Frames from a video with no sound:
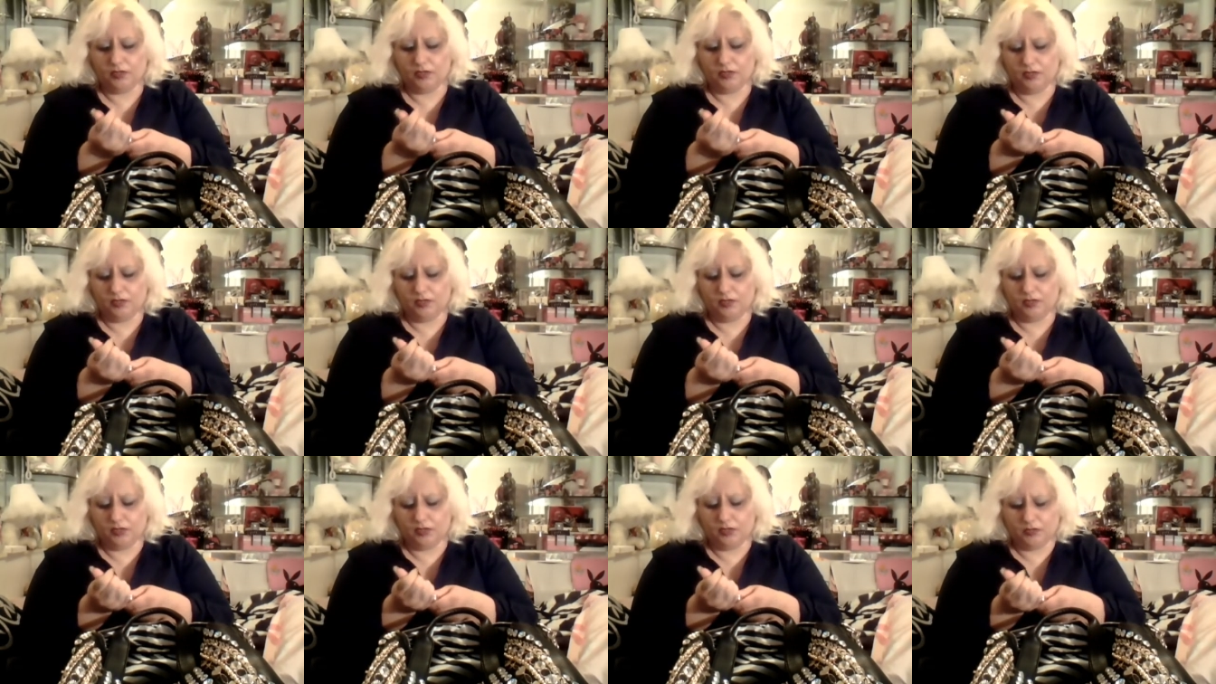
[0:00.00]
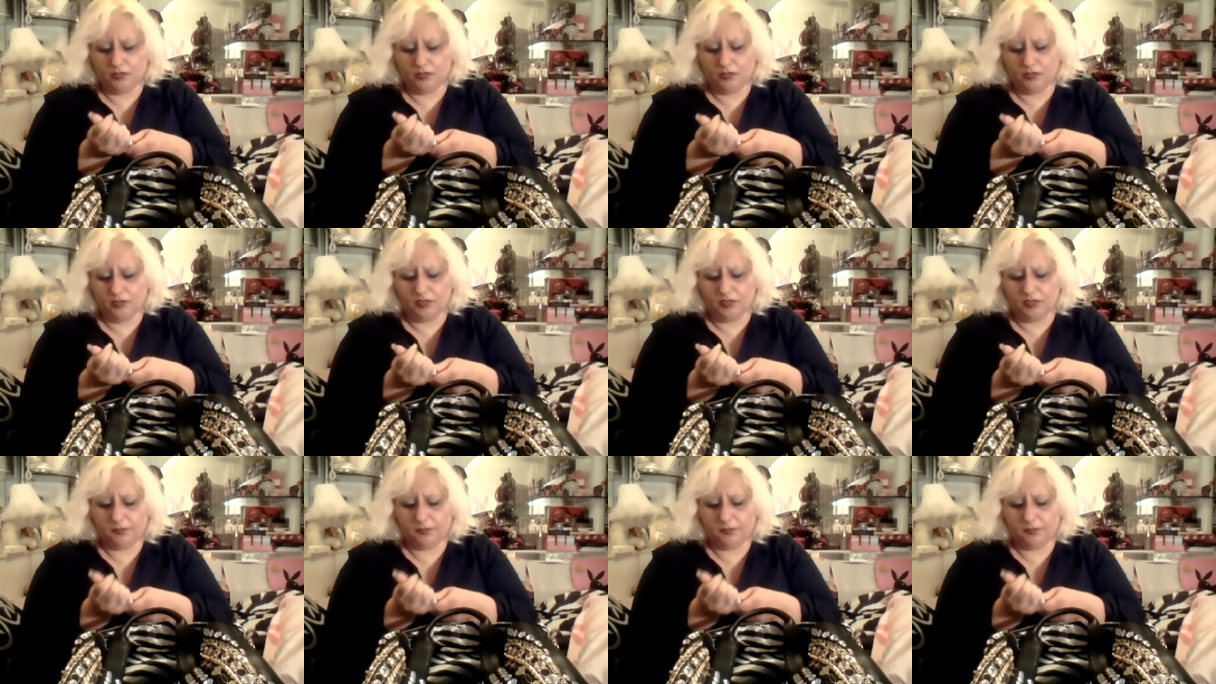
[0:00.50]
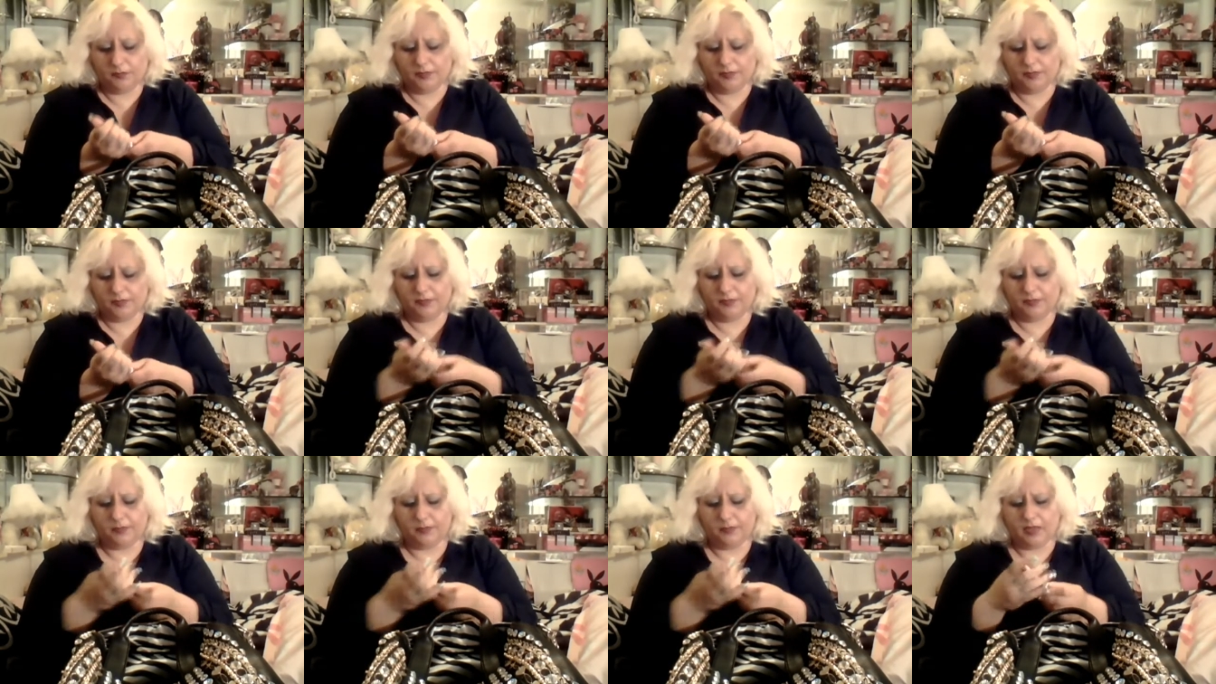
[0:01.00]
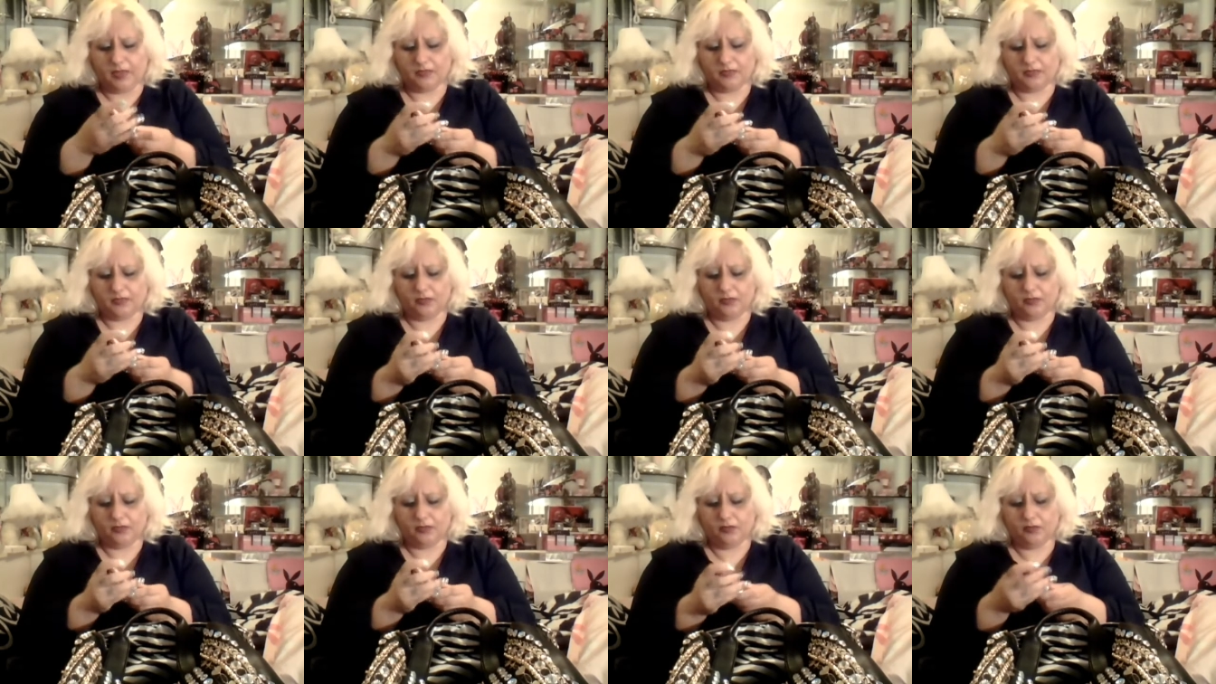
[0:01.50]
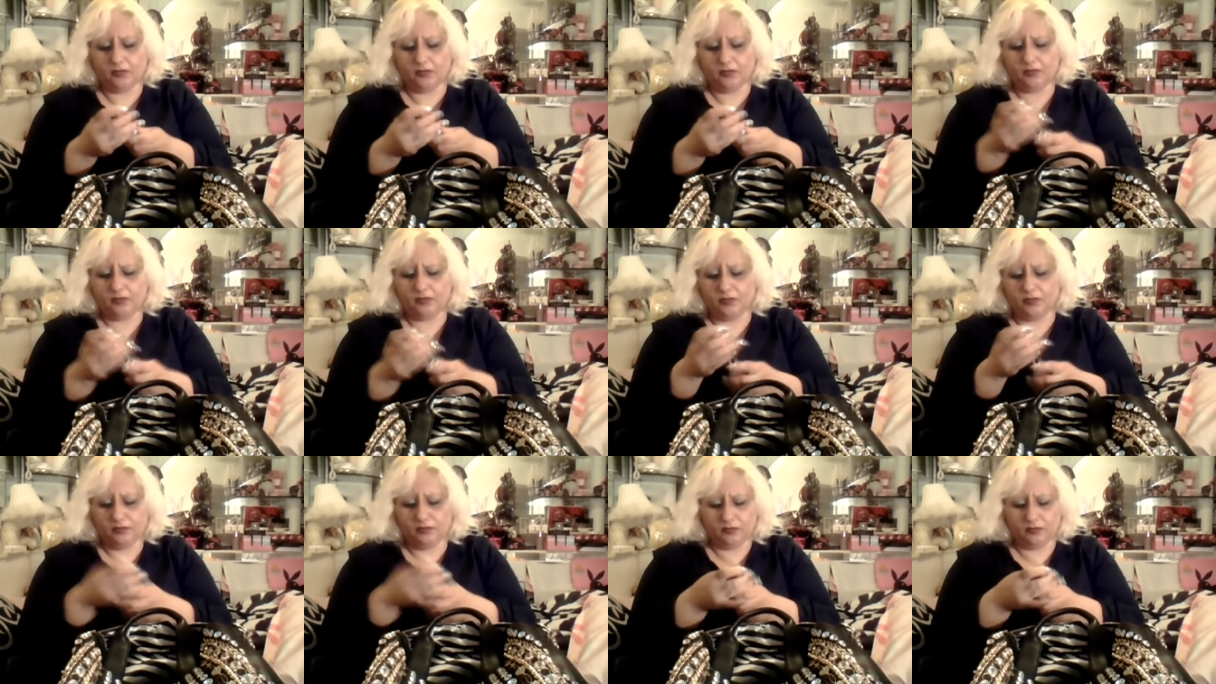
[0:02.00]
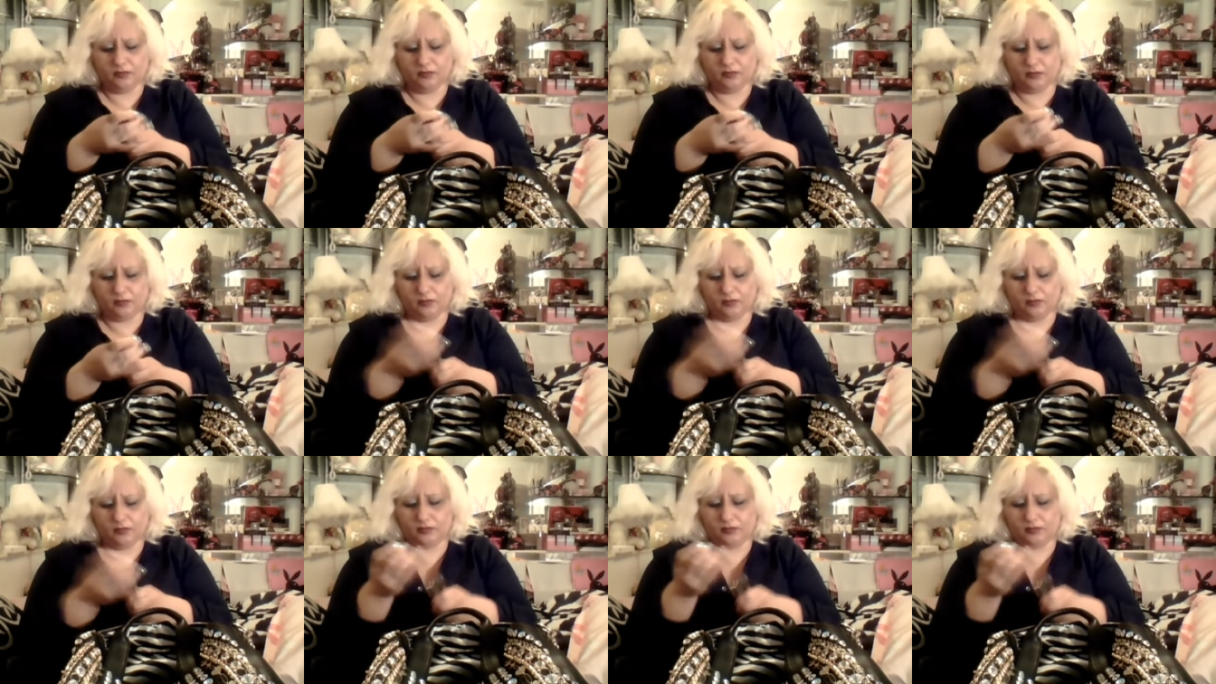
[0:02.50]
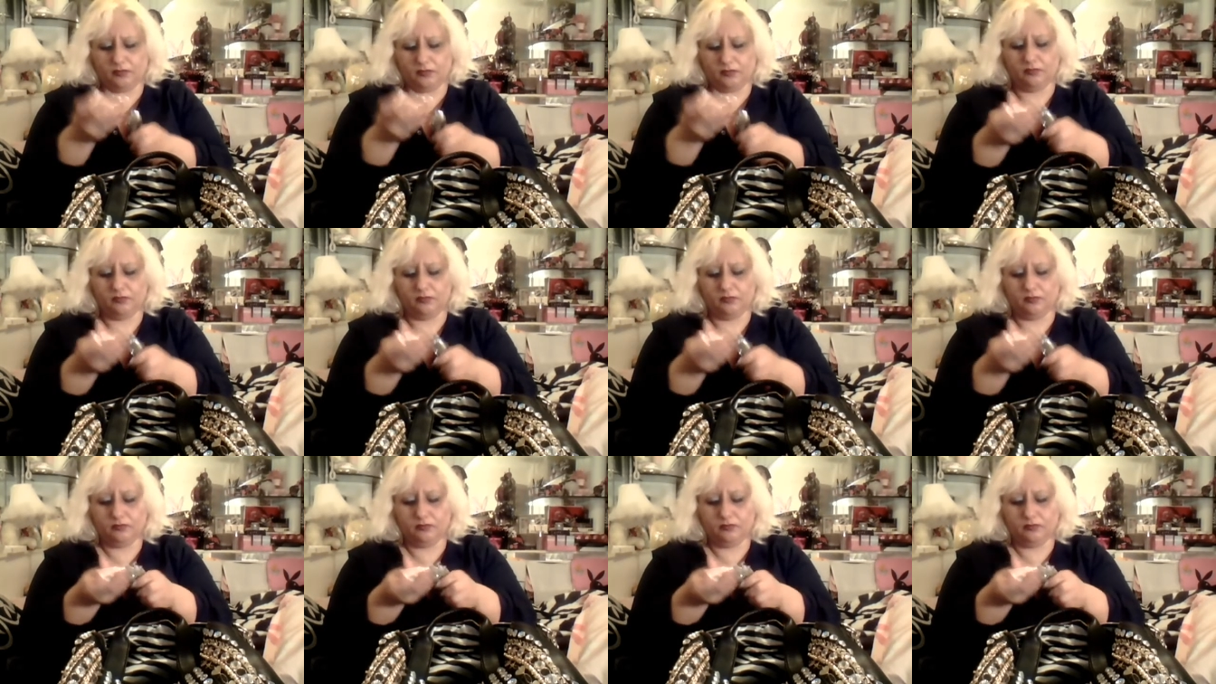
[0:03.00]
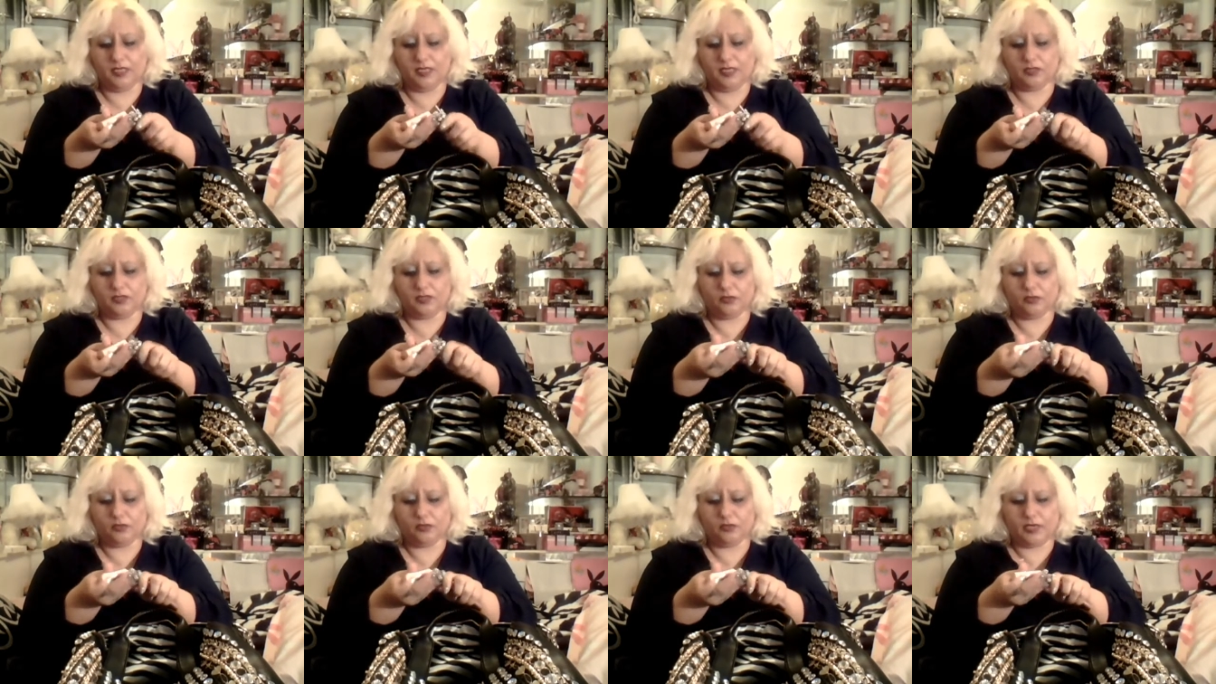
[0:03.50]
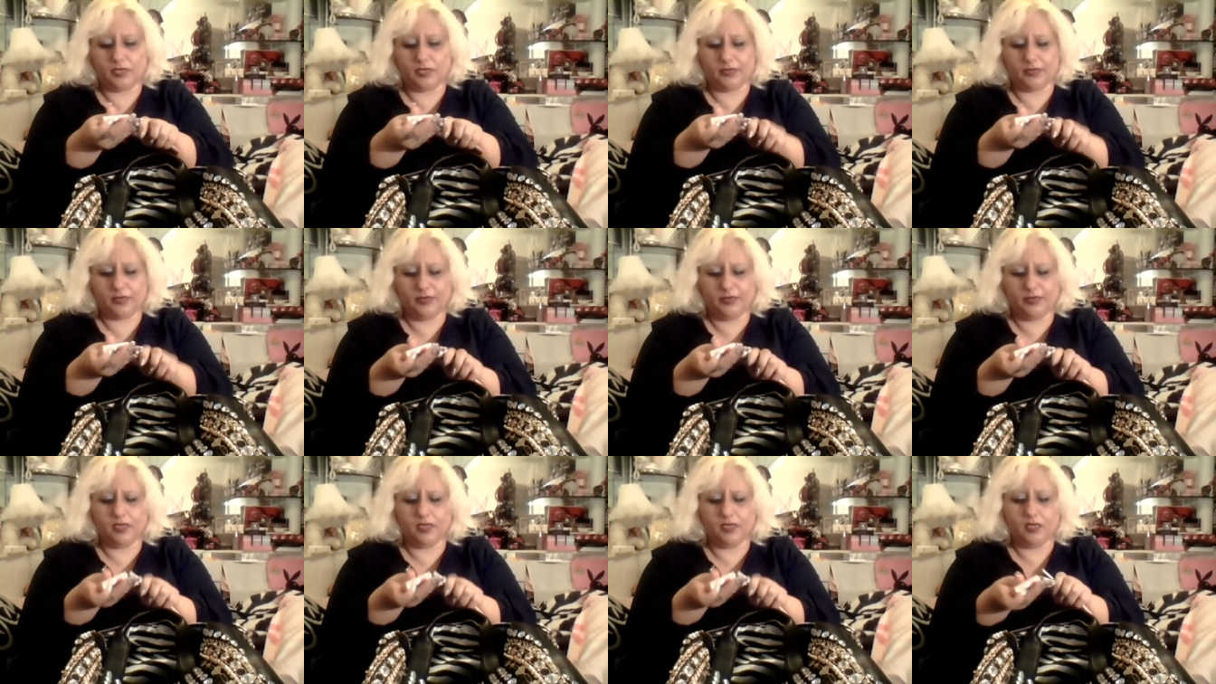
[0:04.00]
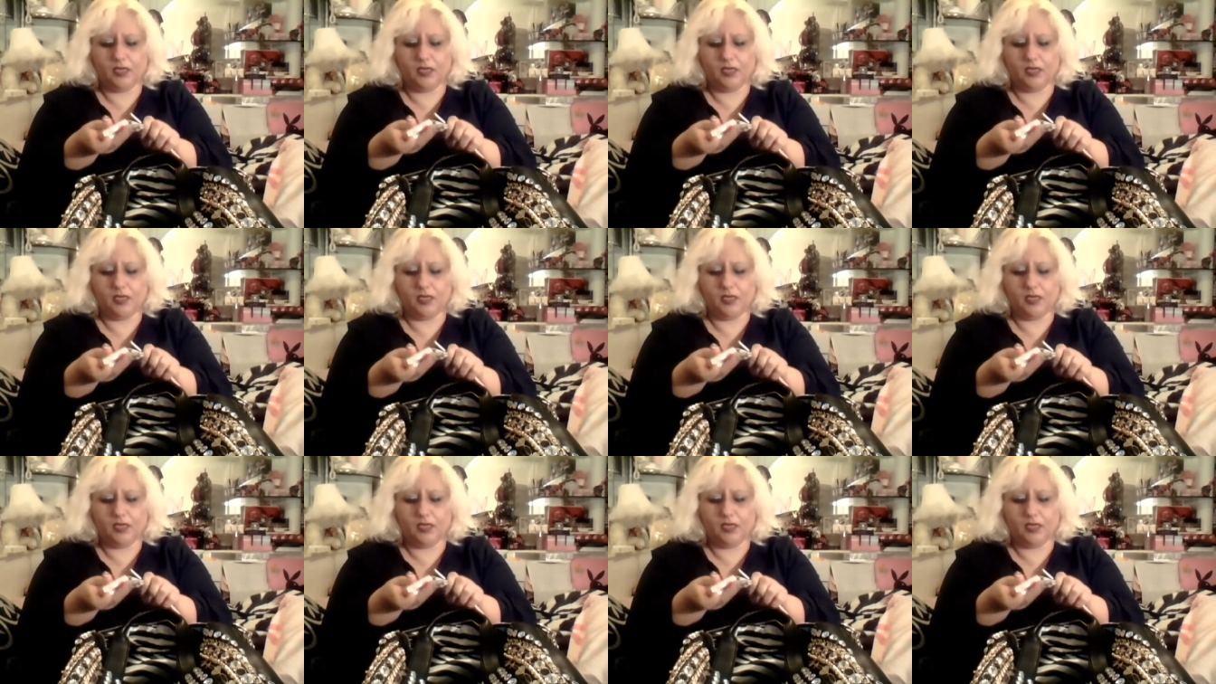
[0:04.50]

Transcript: uh, this is a pretty practical uh, thing to carry